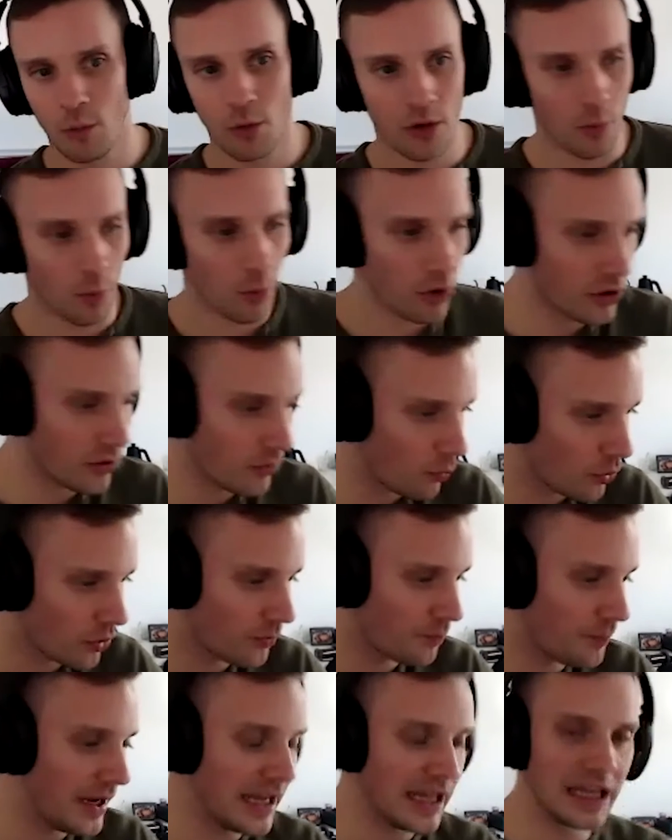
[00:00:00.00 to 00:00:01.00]
We're, we're,
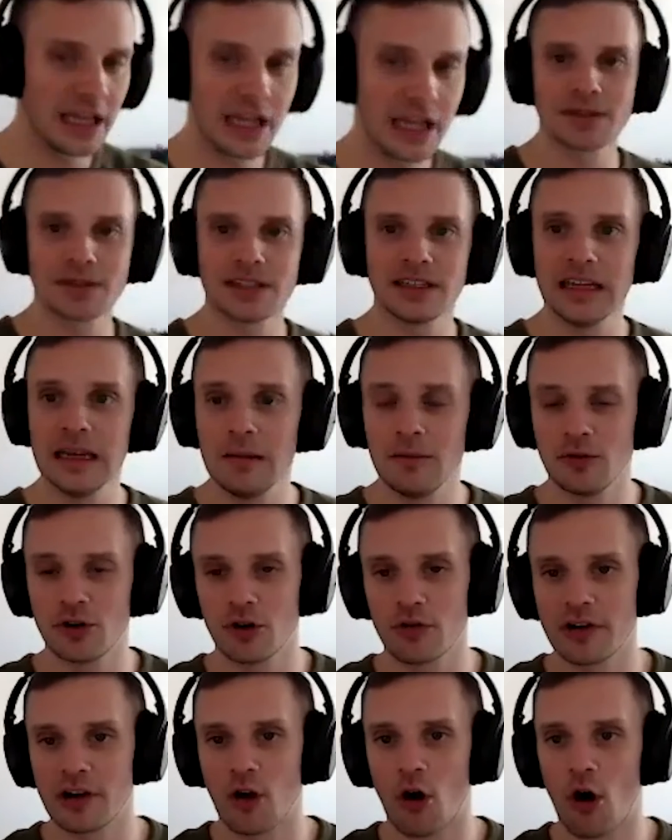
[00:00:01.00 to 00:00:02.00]
we're picking up steam
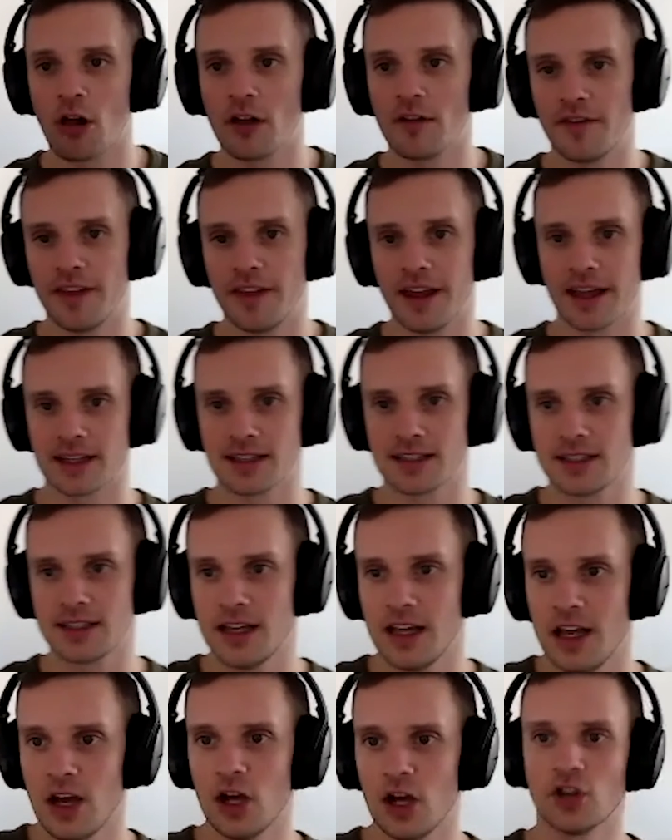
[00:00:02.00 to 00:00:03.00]
during all of this.
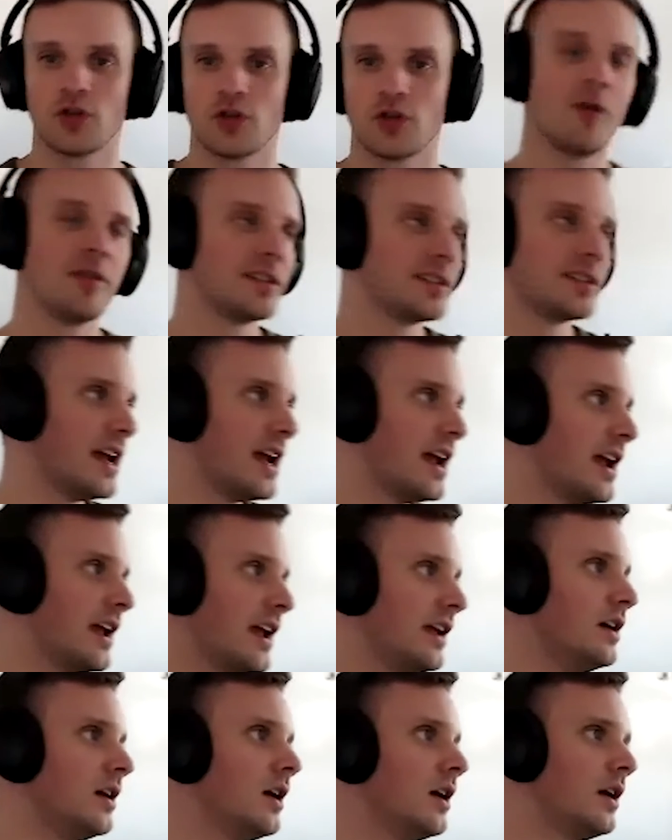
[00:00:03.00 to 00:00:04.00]
So I would
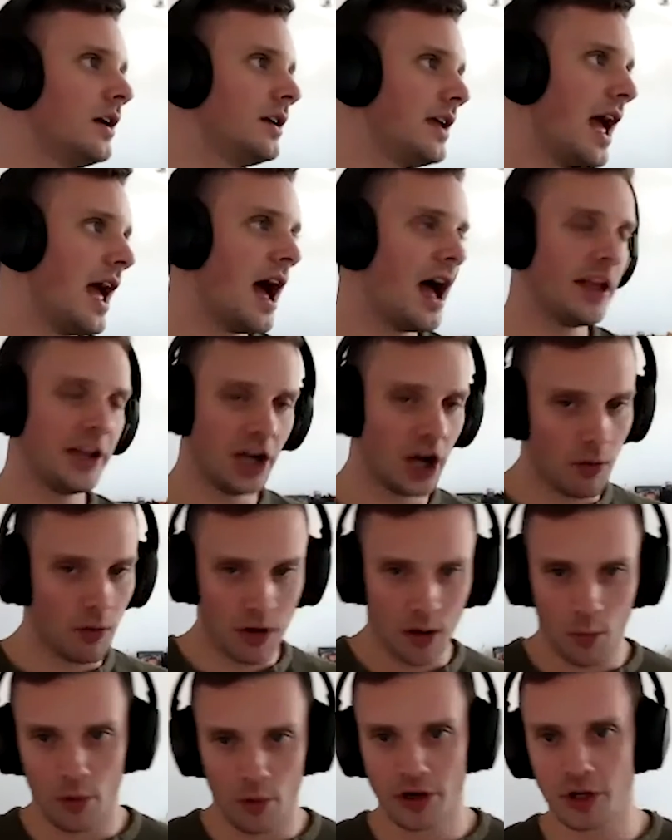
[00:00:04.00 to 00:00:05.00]
say, yeah, you know,
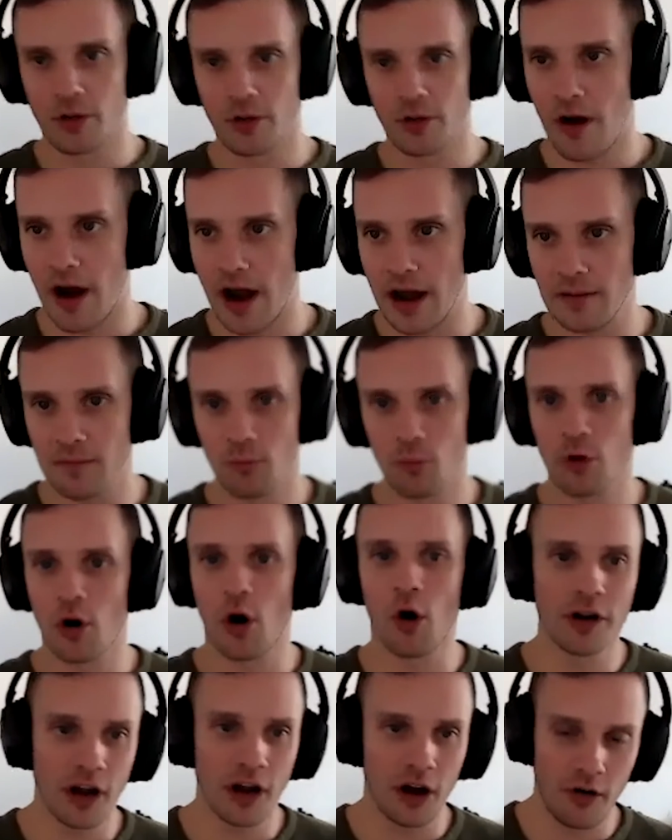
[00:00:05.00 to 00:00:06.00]
we're, we're doing all right.
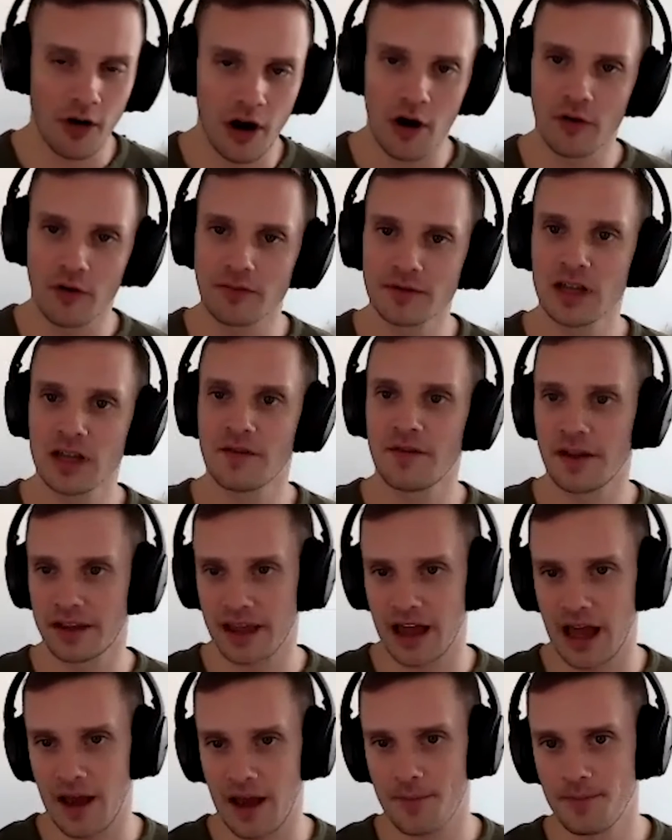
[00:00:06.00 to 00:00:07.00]
We're holding our own, stuff
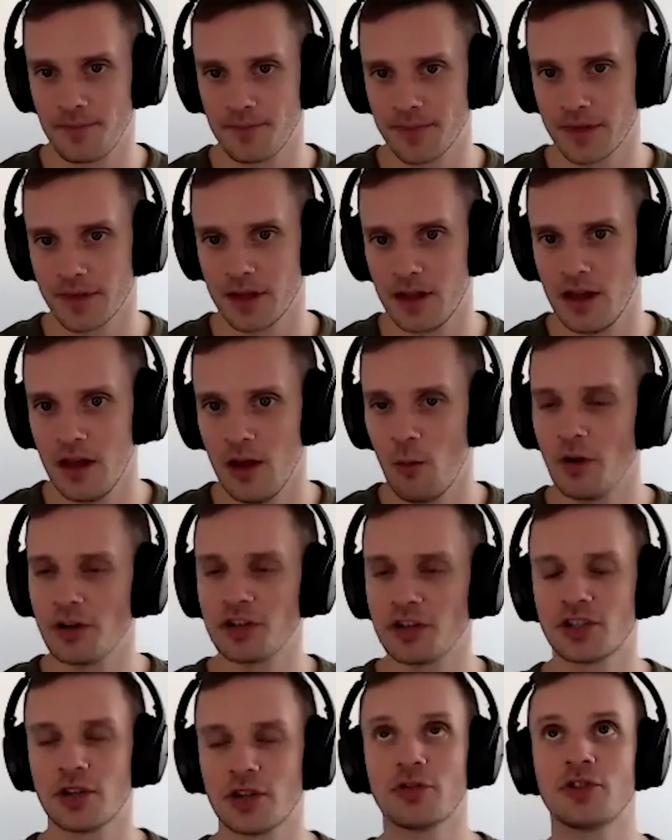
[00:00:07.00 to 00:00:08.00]
like that mm-hmm.
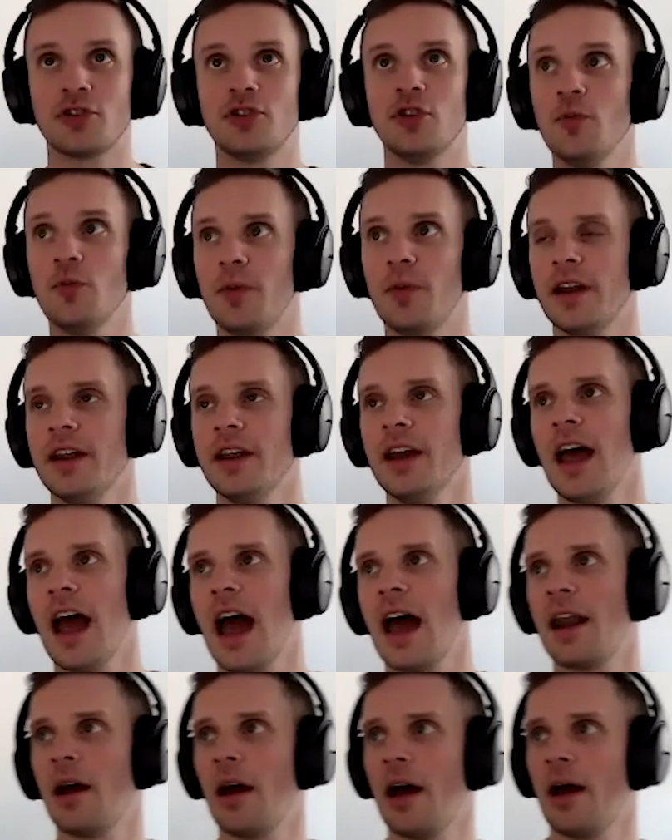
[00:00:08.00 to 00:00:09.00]
which is mm-hmm. so stupid.
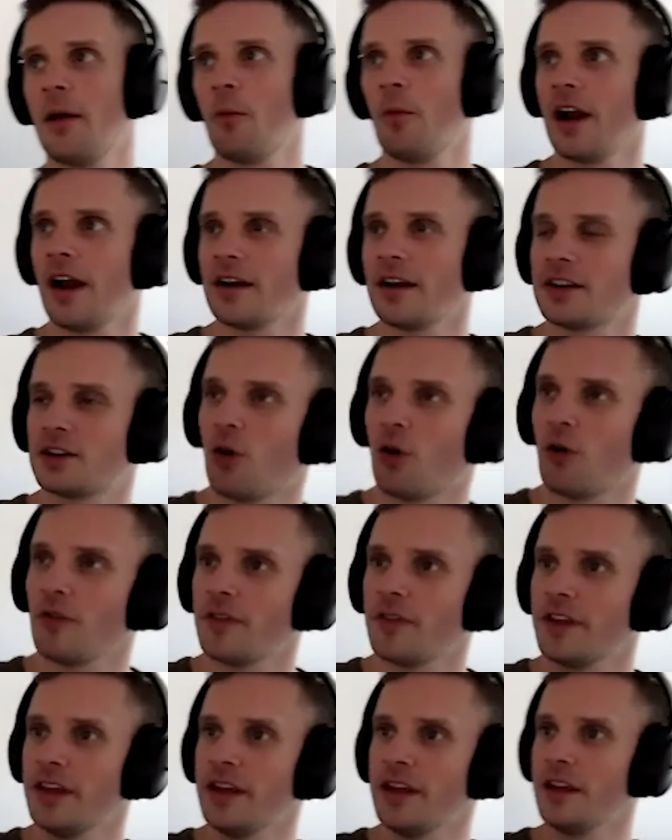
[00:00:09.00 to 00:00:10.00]
And and when I
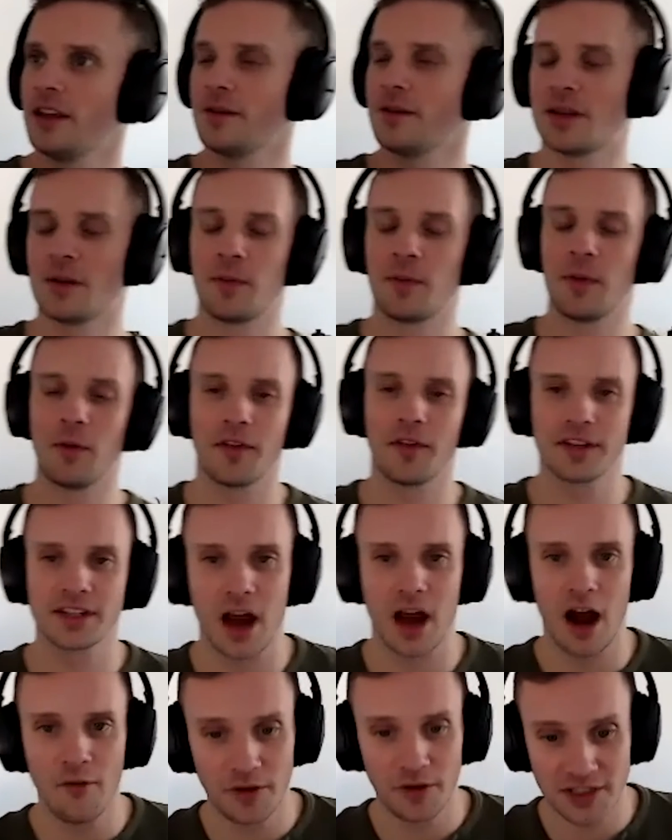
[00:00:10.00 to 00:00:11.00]
told the, the some of the people at
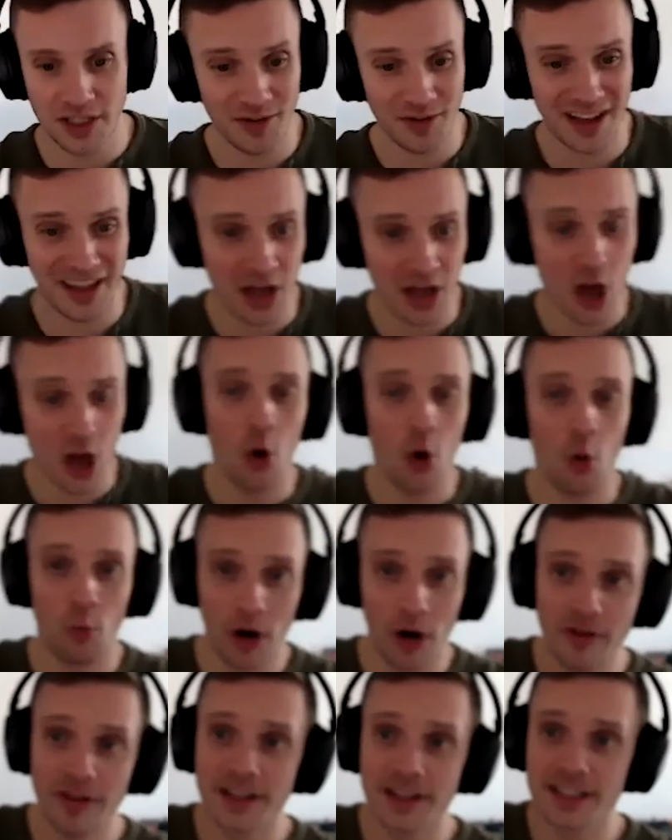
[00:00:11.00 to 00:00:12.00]
this conference, they were like,
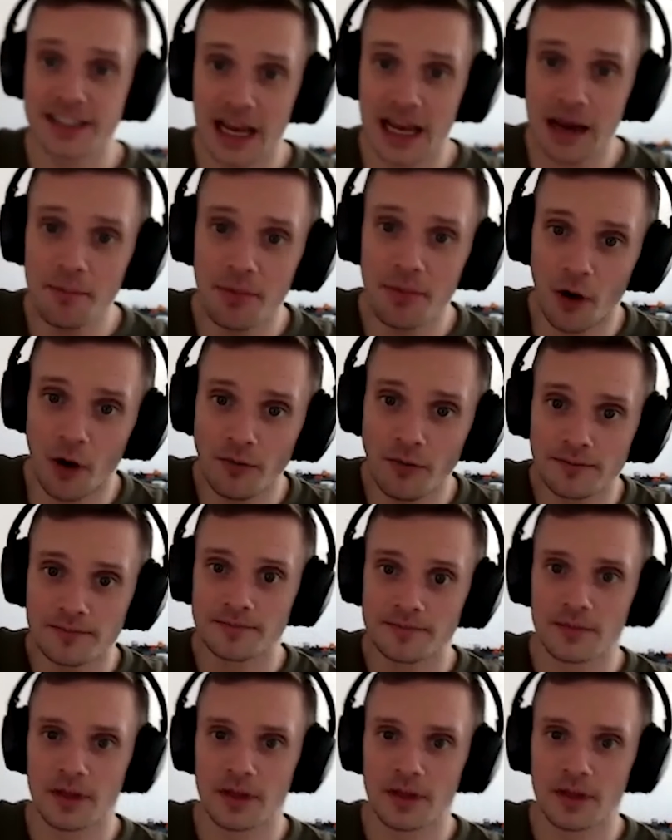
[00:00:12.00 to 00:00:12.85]
"We're in the same boat."